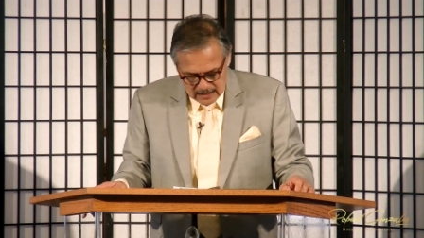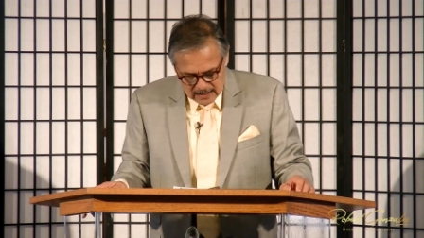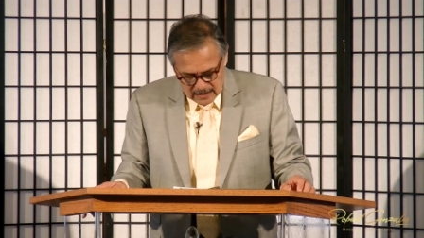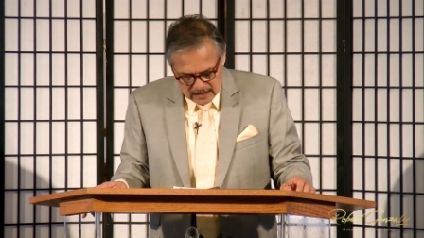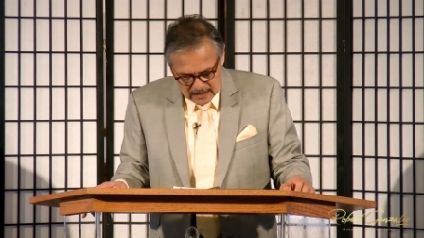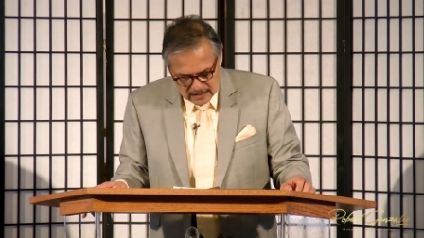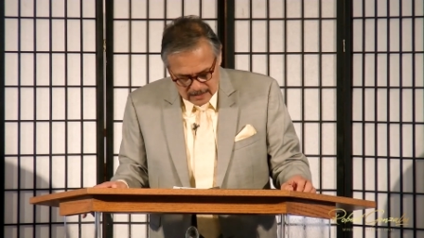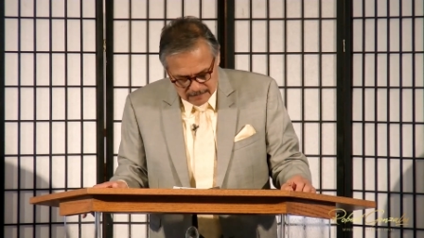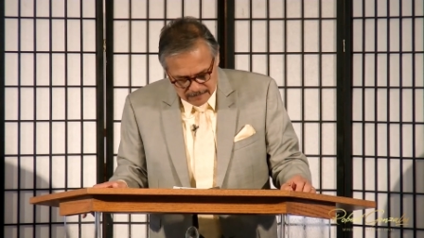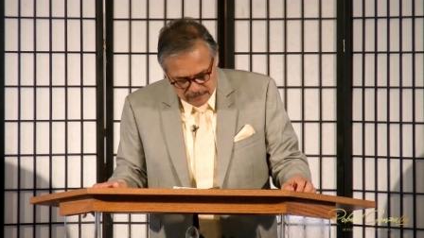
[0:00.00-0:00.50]

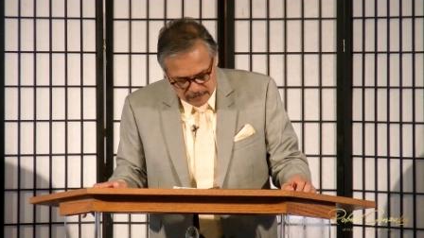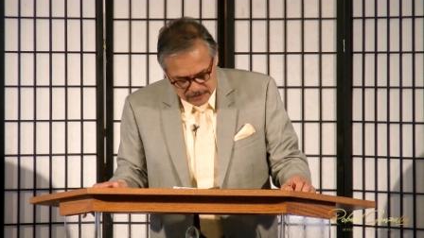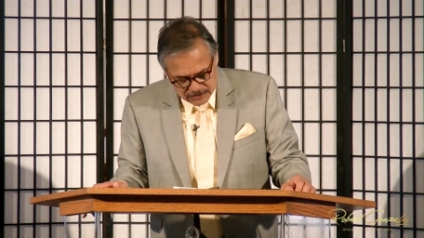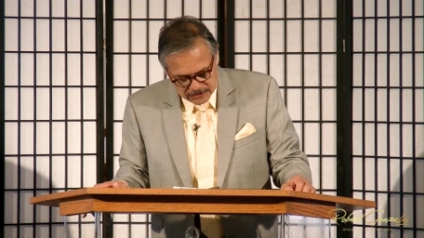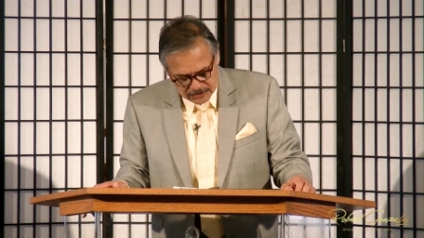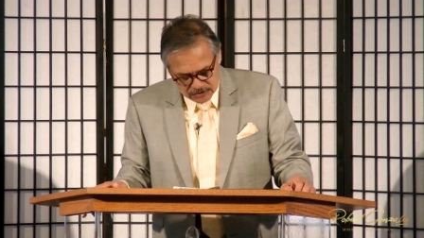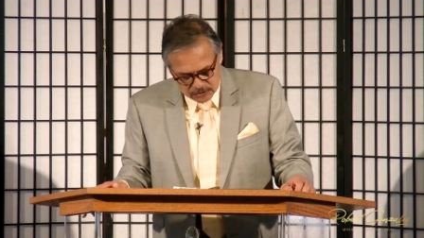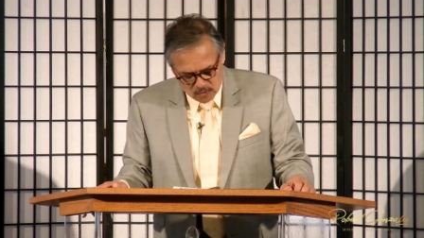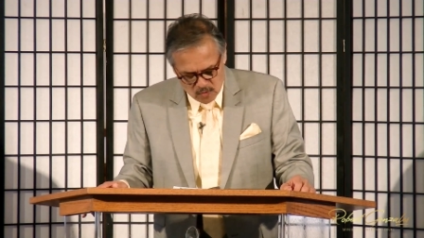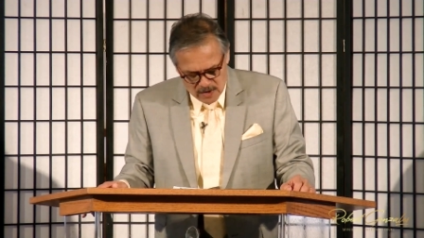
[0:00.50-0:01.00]

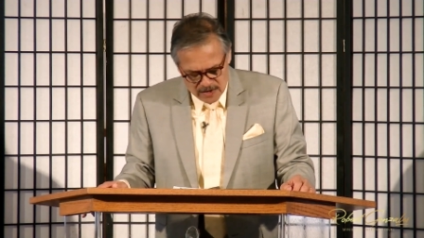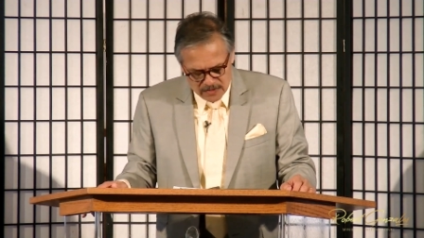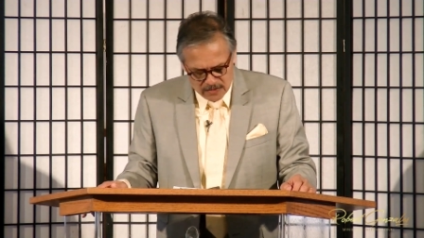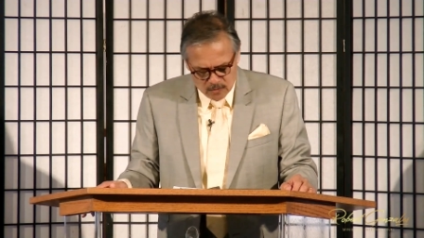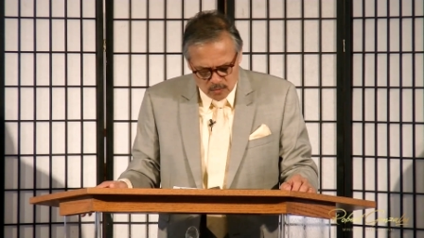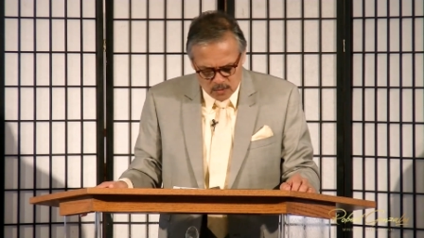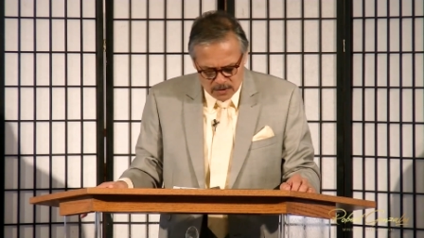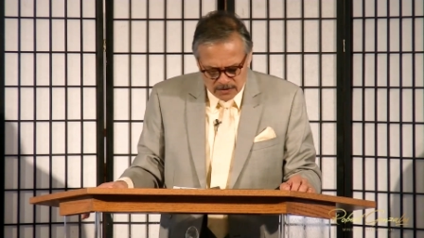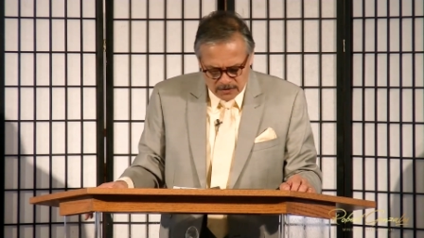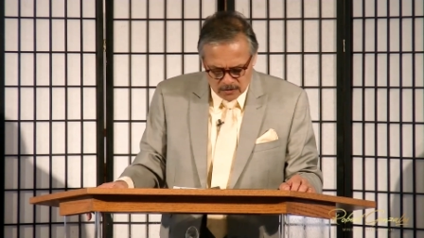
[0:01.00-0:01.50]
Verses 1,
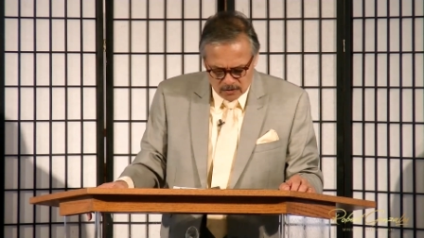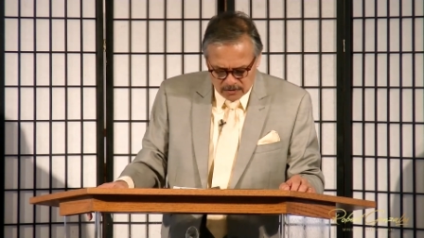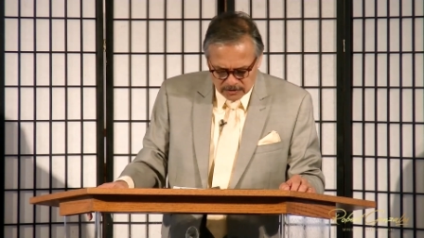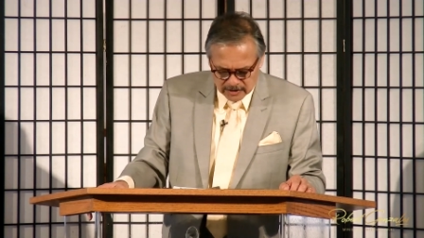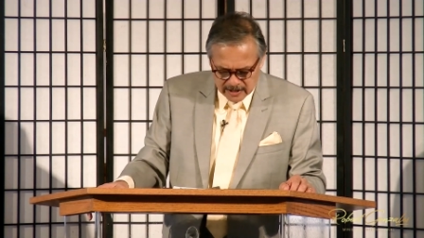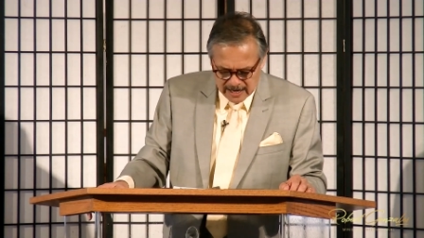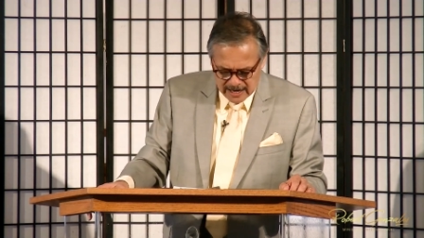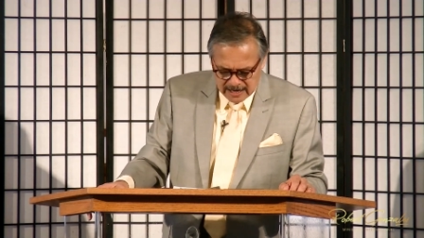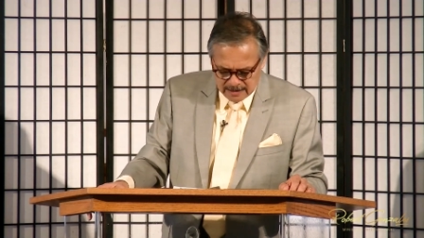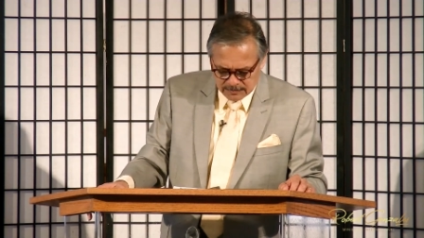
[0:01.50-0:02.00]
the word of the
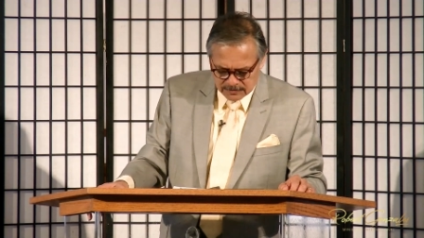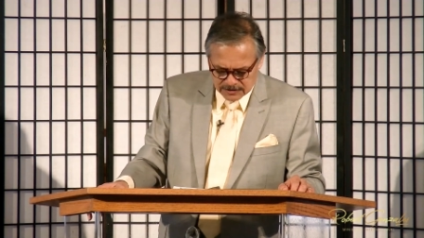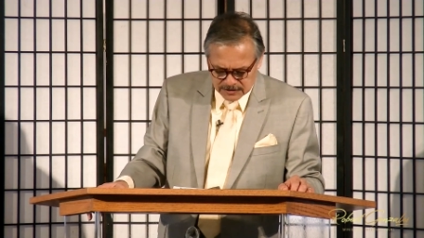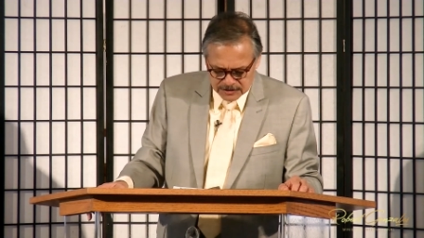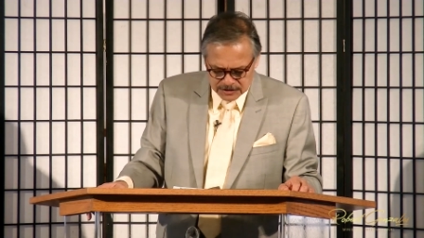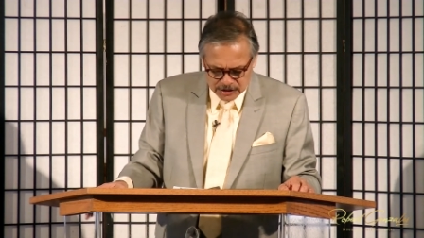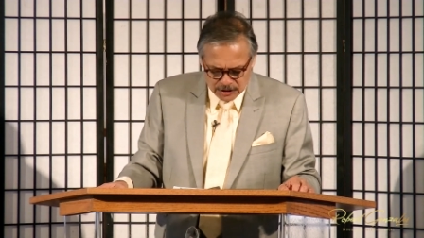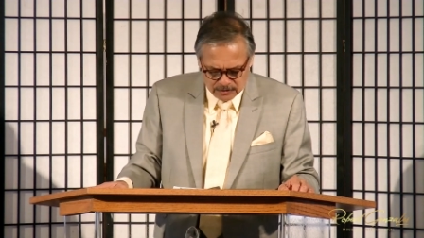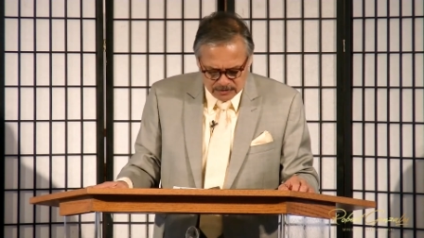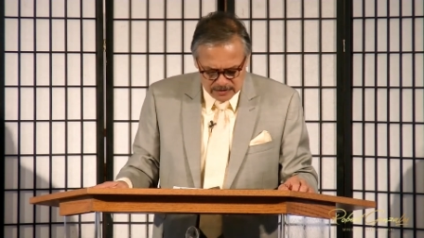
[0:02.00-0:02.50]
Lord came to
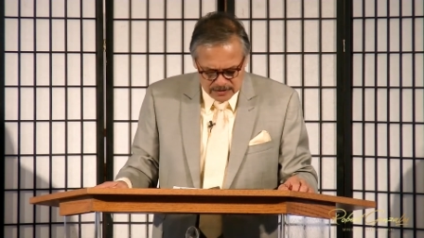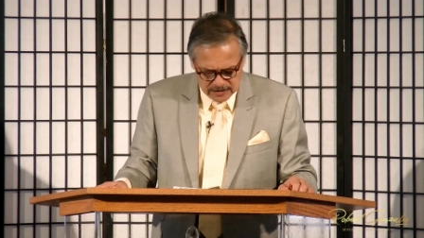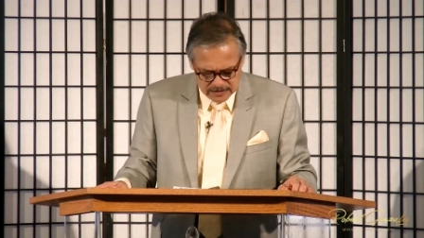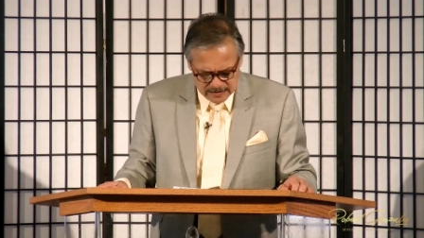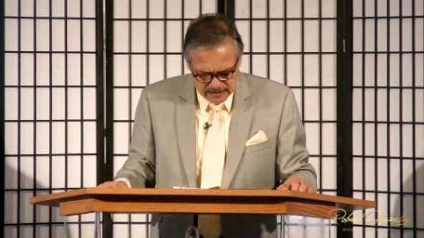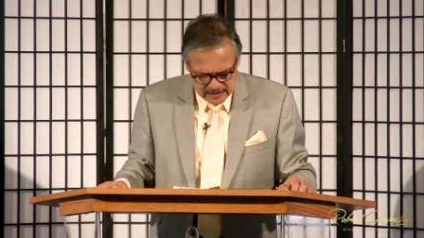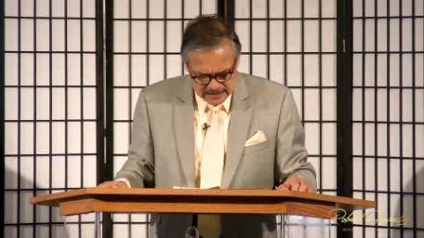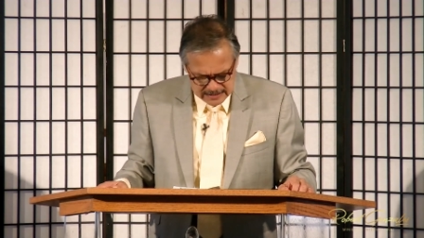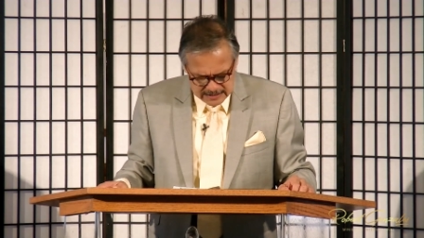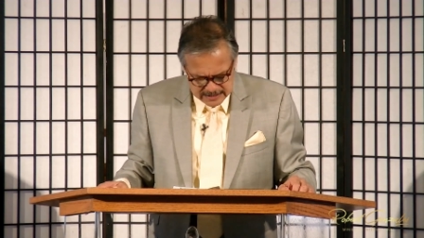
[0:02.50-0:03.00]

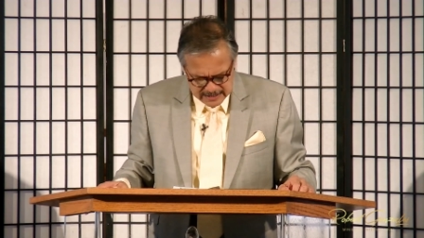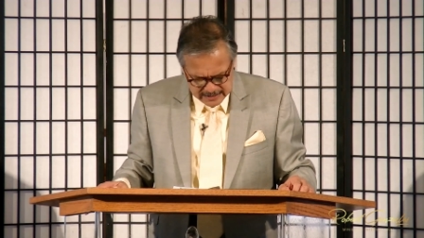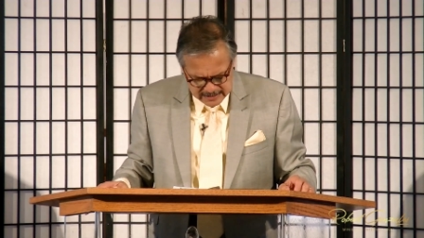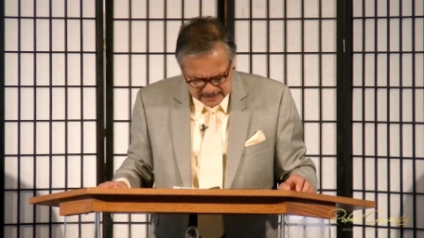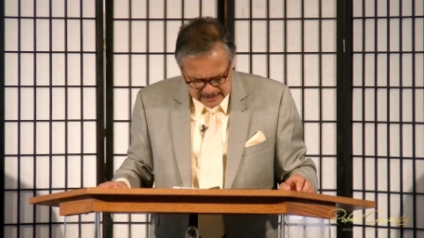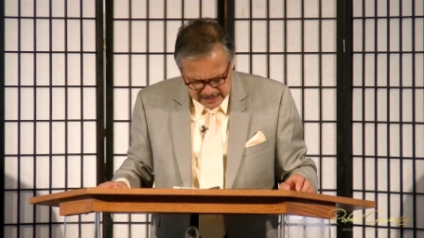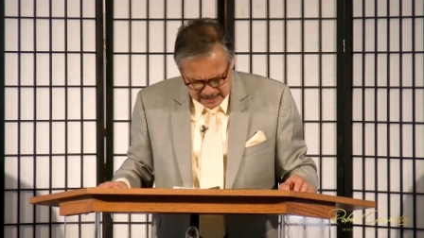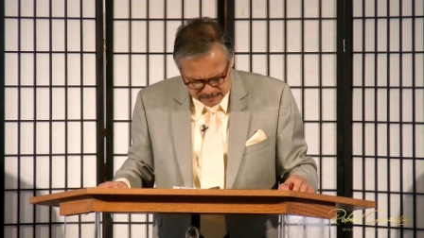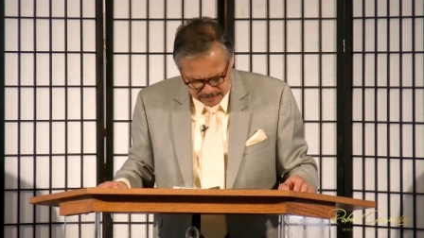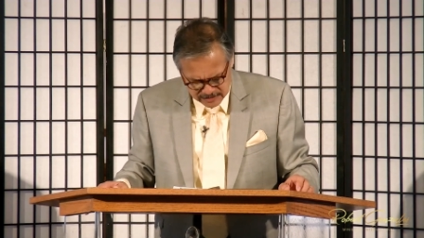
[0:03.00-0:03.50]
Jonah a
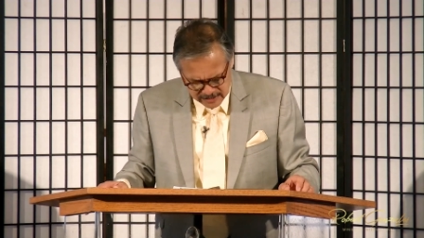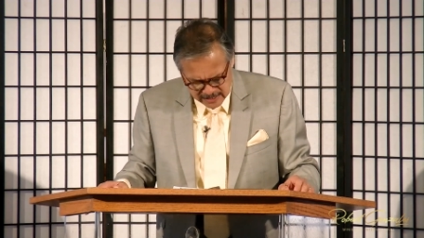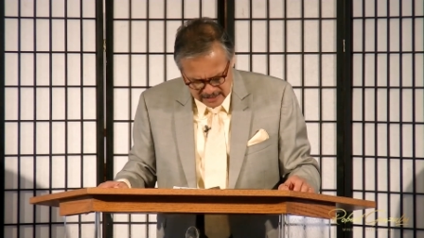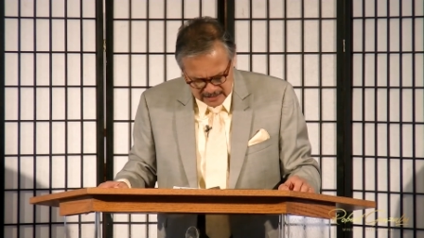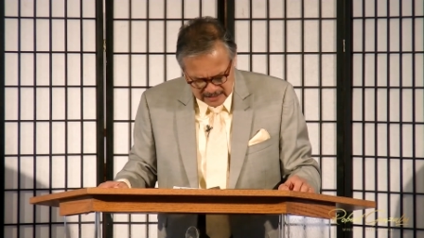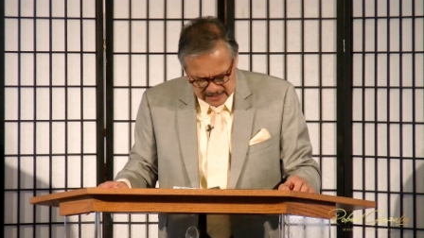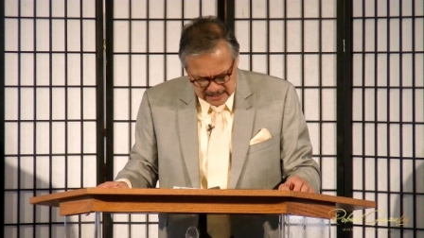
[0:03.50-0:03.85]
2nd time saying,